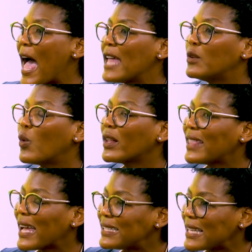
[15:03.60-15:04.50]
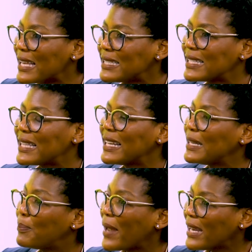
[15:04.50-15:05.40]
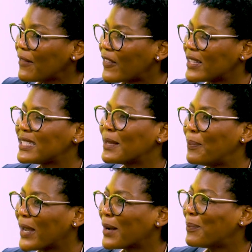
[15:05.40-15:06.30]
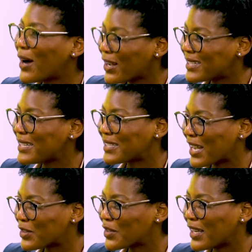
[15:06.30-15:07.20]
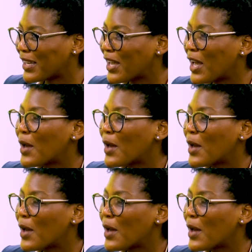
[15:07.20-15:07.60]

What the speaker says: And what that does is that it benefits the bigger parties, actually,